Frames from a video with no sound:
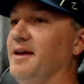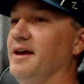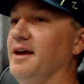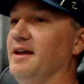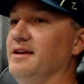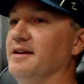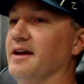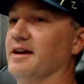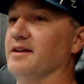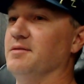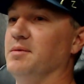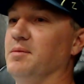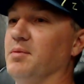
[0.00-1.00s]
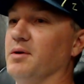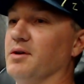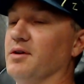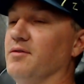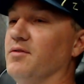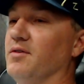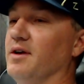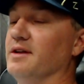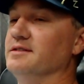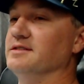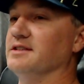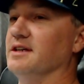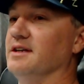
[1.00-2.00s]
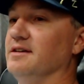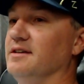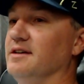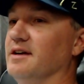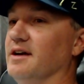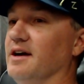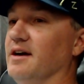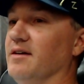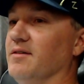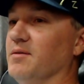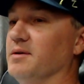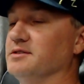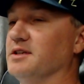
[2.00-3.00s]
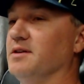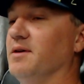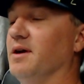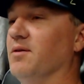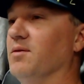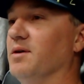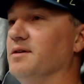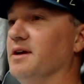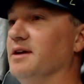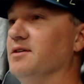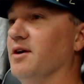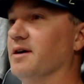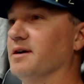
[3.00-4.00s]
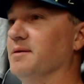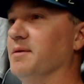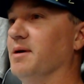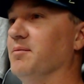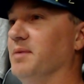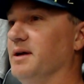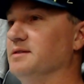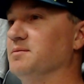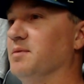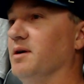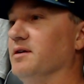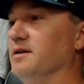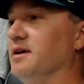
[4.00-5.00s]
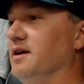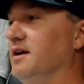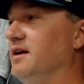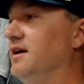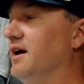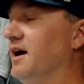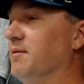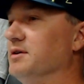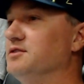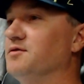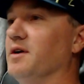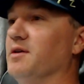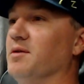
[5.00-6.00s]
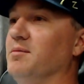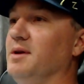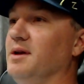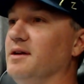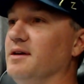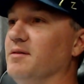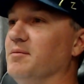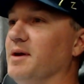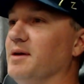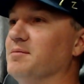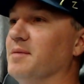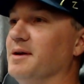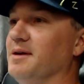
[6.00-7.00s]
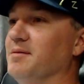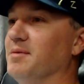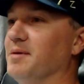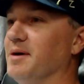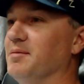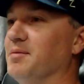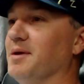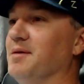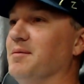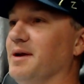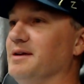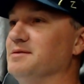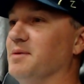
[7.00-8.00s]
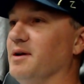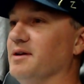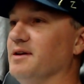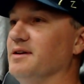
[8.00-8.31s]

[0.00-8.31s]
And he and I got to be pretty good friends. And we were sitting around one night talking about baseball and how much fun it would be to make money playing baseball.